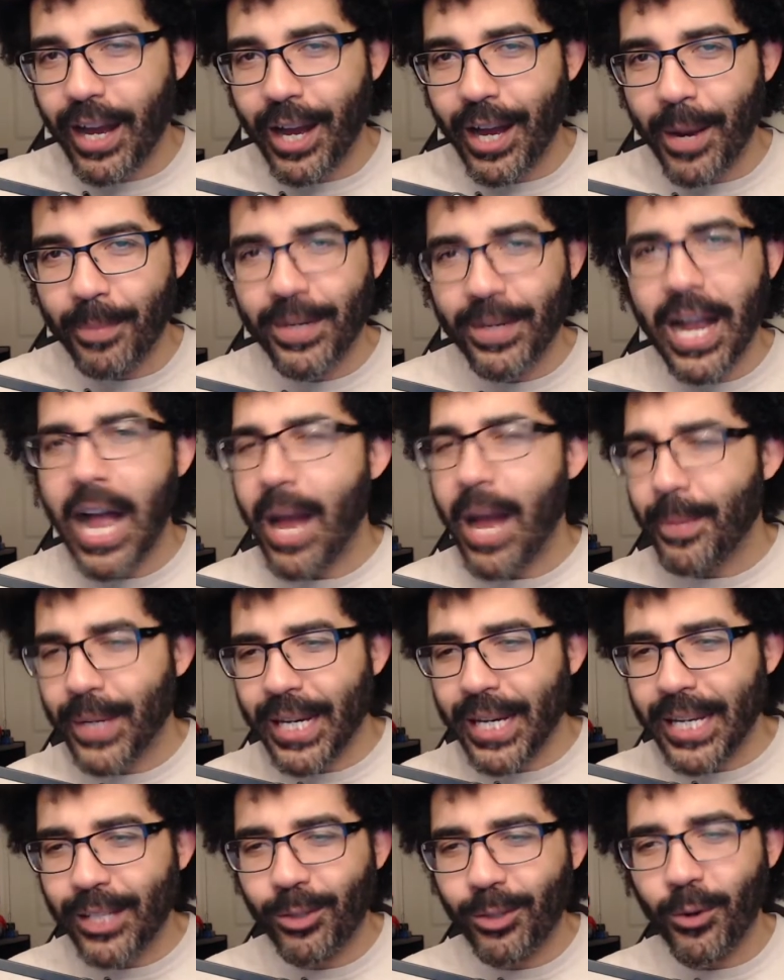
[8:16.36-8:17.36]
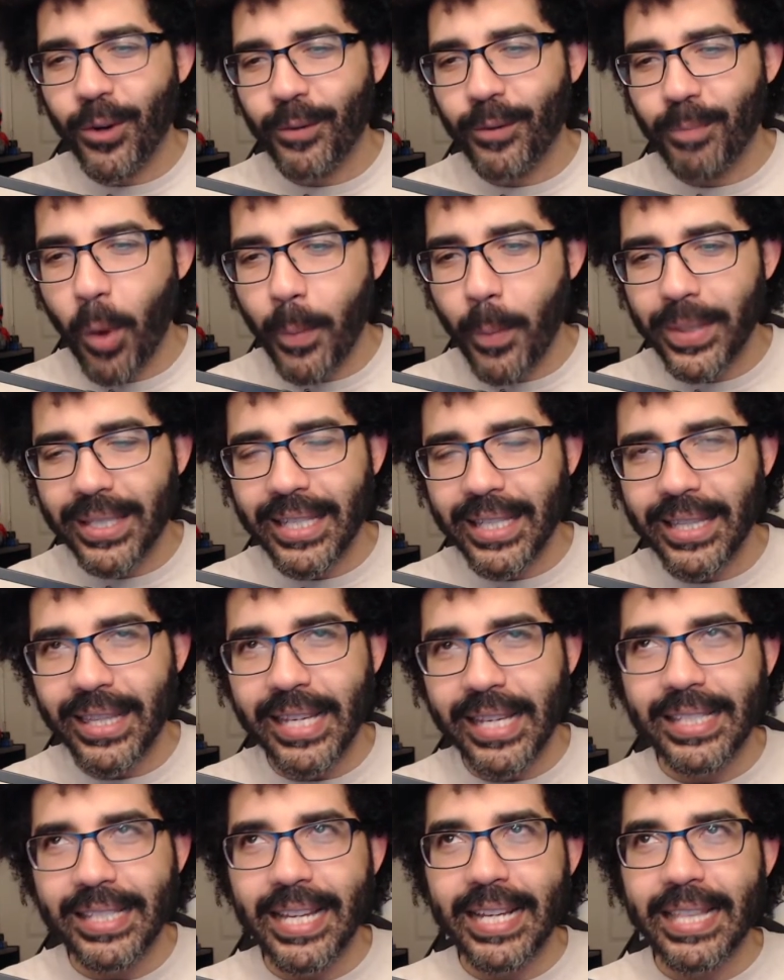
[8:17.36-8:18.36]
comedy sort of moments and
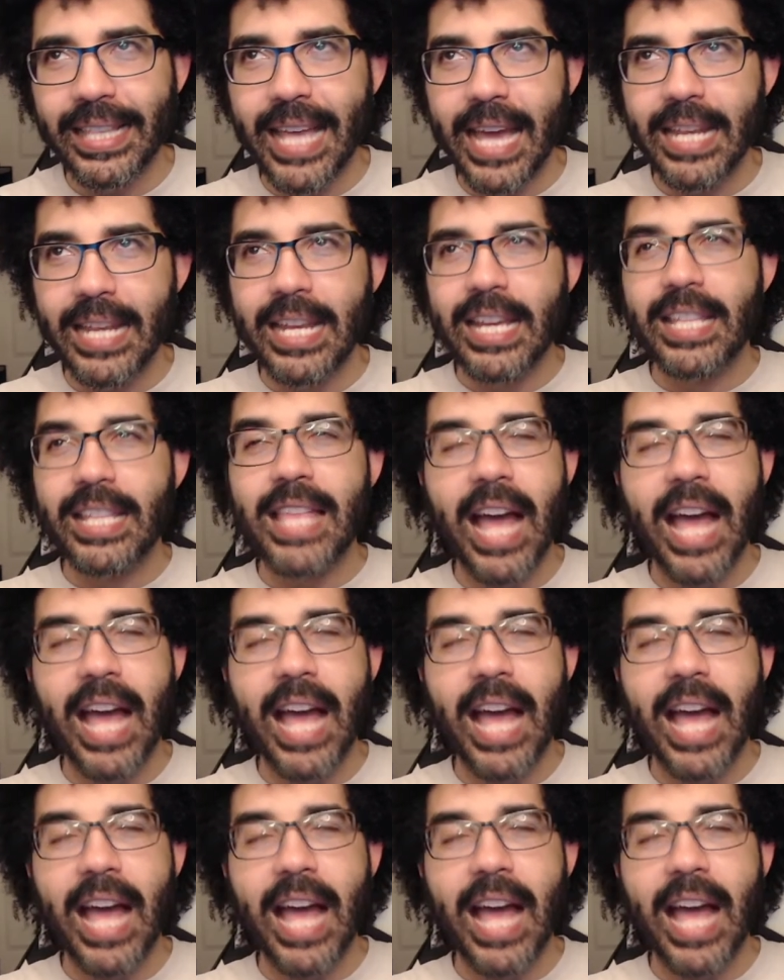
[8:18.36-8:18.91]
things like that.